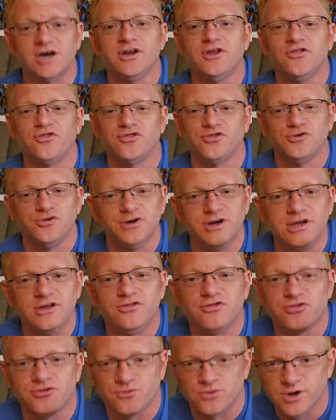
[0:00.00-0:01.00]
out of
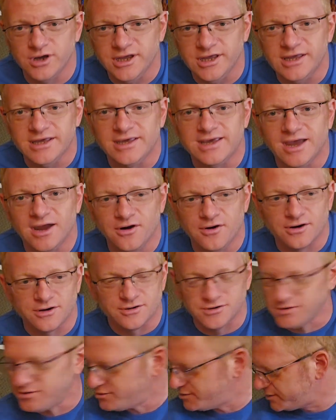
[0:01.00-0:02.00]
33
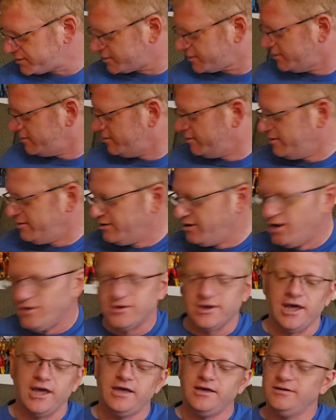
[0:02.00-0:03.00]
characters
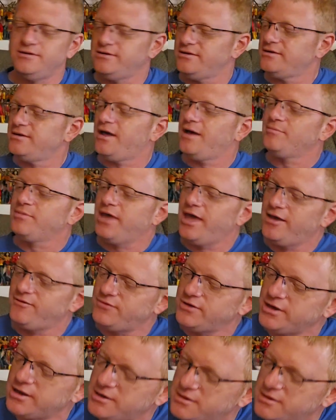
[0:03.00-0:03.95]
Okay, I'm caving